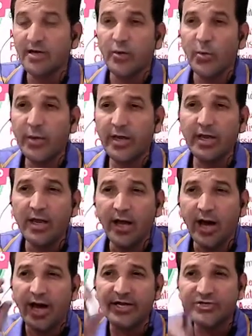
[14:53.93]
We
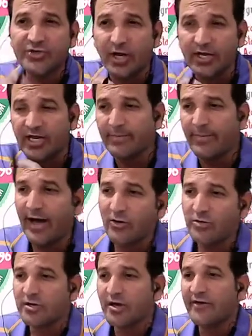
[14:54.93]
are talking
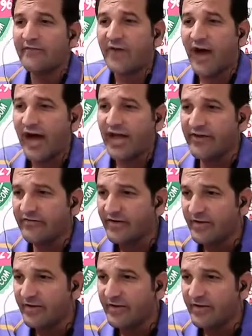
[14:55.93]
about 5